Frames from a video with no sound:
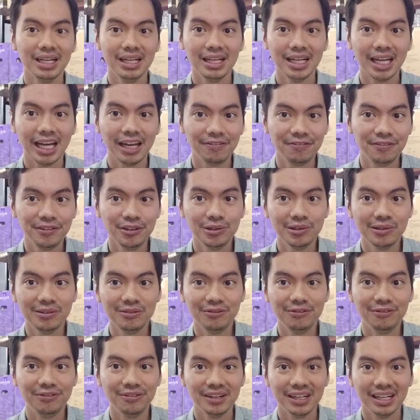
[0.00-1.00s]
If
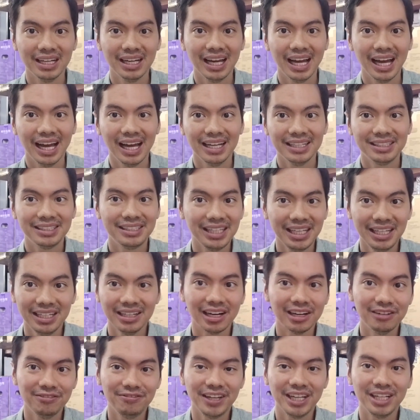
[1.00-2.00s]
you've seen
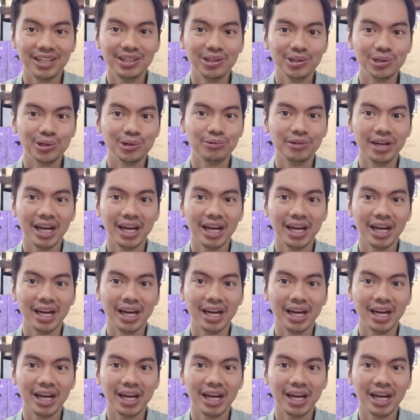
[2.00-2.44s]
our video,